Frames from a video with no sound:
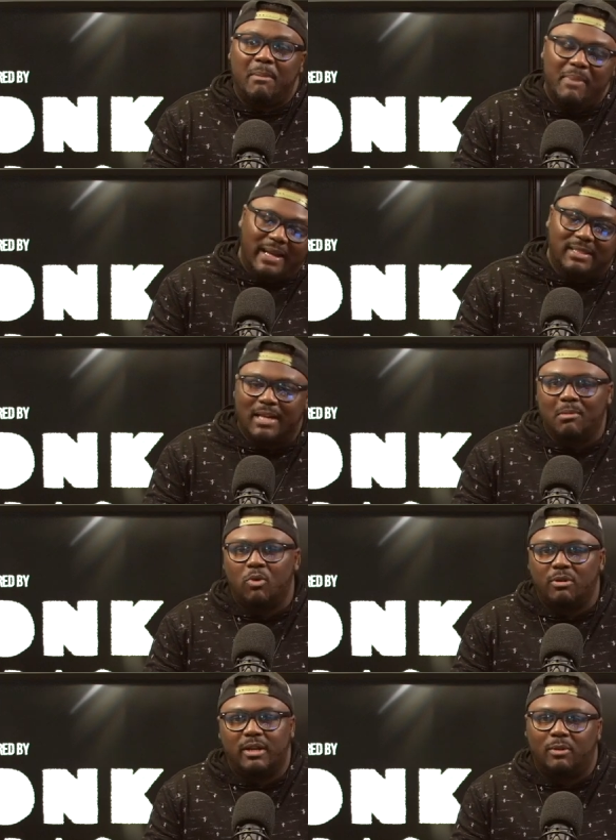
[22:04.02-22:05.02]
a passing game
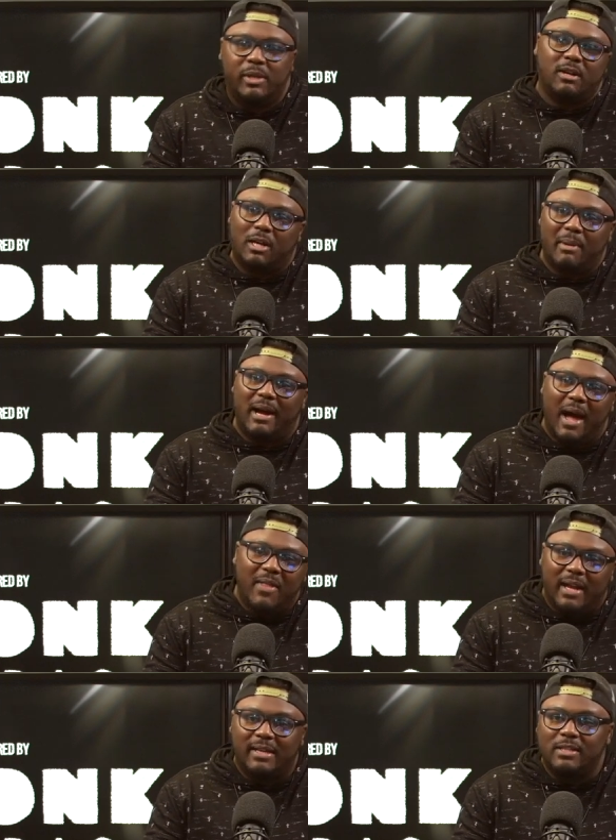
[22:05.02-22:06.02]
coordinator. We talk about how
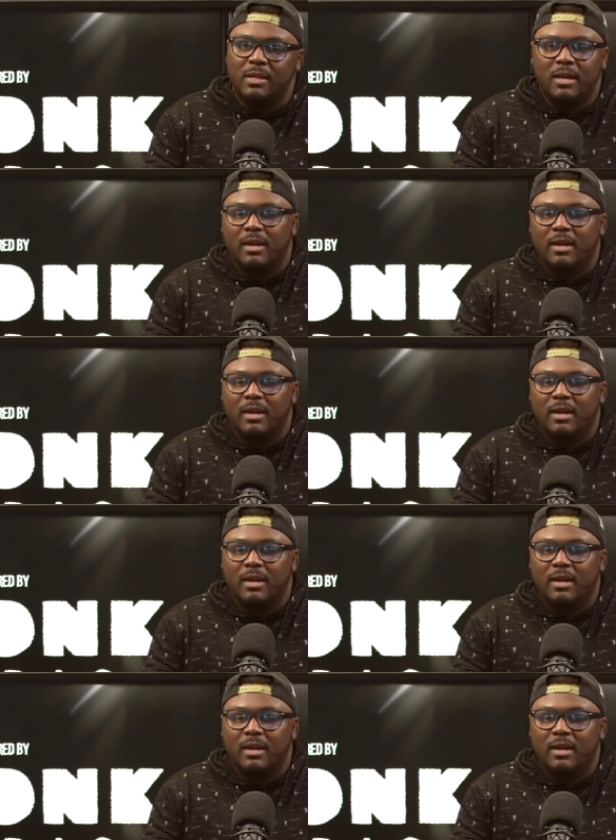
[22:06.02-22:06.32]
that is.